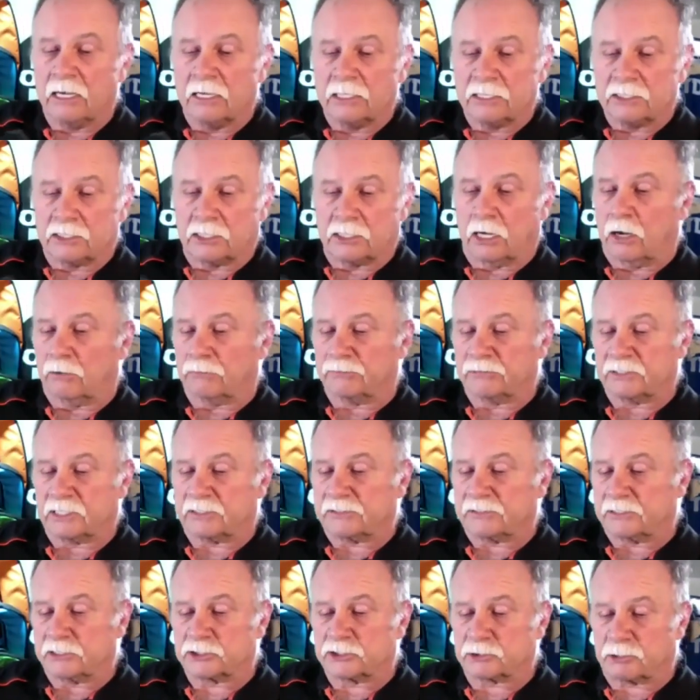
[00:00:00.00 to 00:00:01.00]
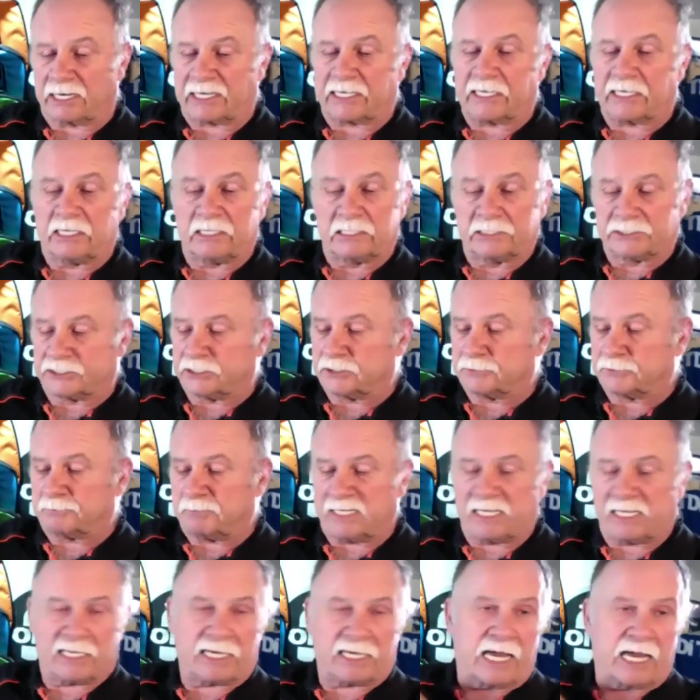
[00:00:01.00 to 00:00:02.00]
You know, the trick is
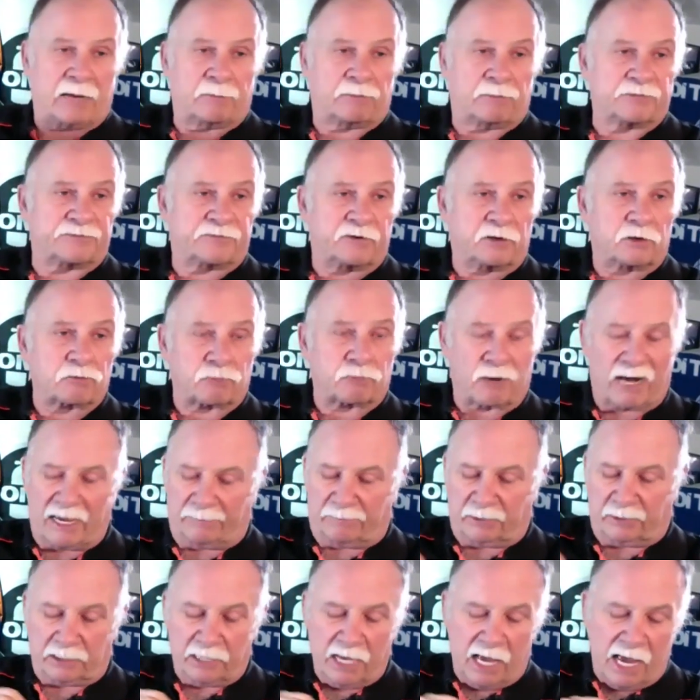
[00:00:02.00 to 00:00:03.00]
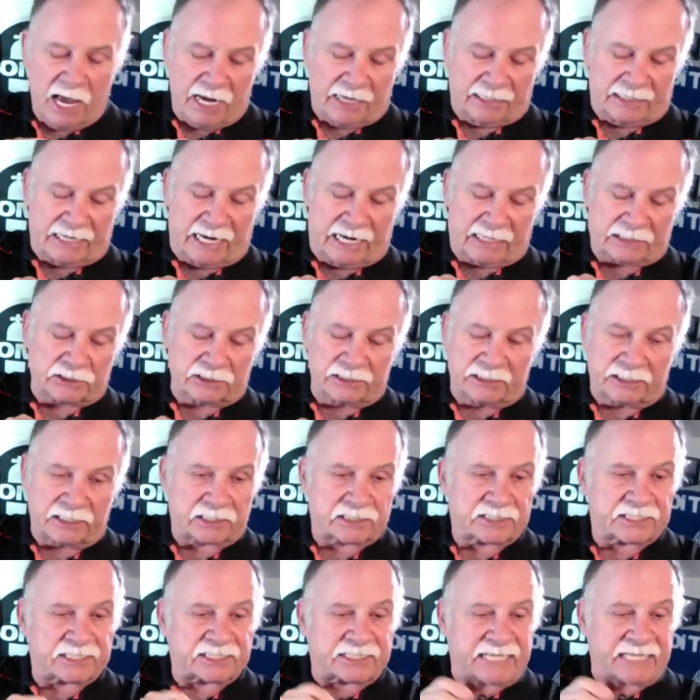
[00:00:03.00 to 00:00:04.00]
being able to grab it and actually
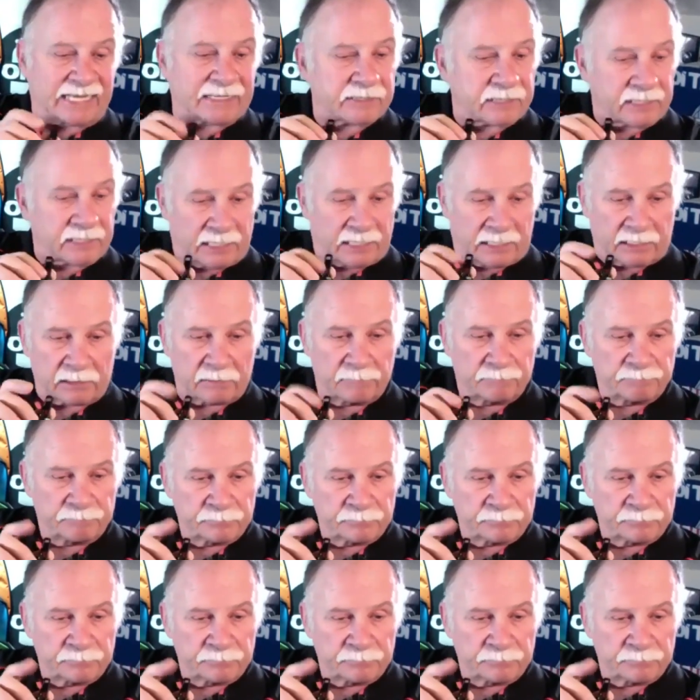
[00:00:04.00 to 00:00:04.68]
extending